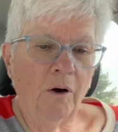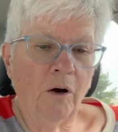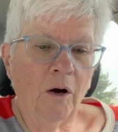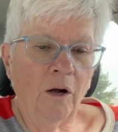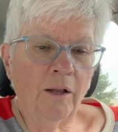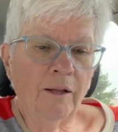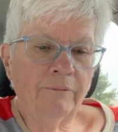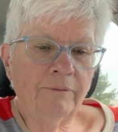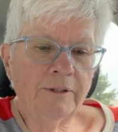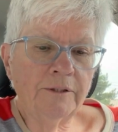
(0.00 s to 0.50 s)

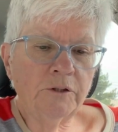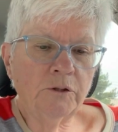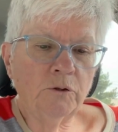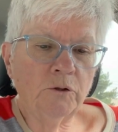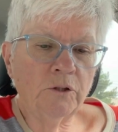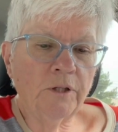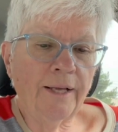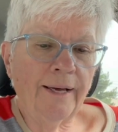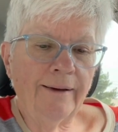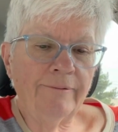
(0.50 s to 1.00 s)
All of us
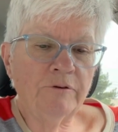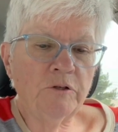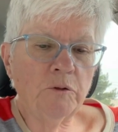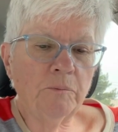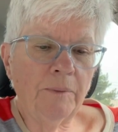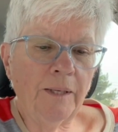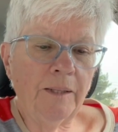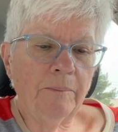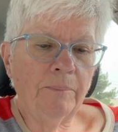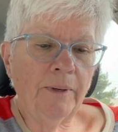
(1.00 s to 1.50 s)
whose lives you
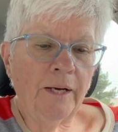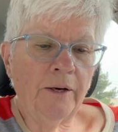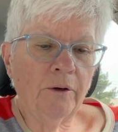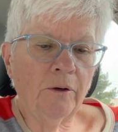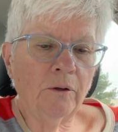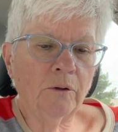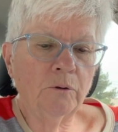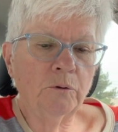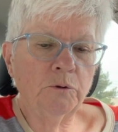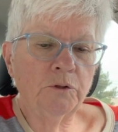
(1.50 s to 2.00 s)
made
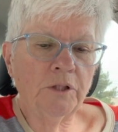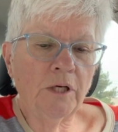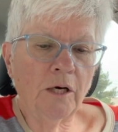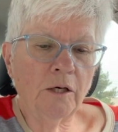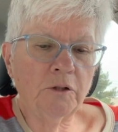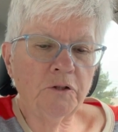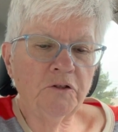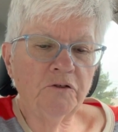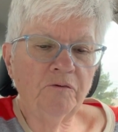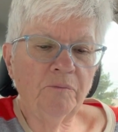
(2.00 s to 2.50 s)
better, whose
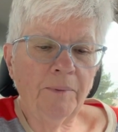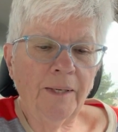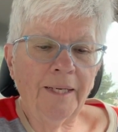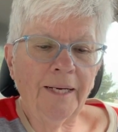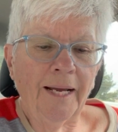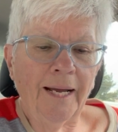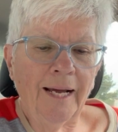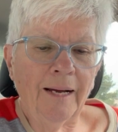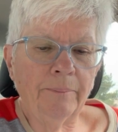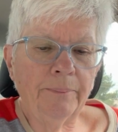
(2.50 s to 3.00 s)
hearts you've made
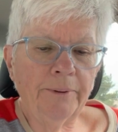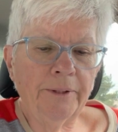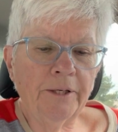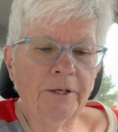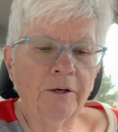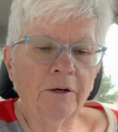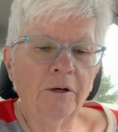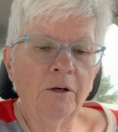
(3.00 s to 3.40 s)
happier,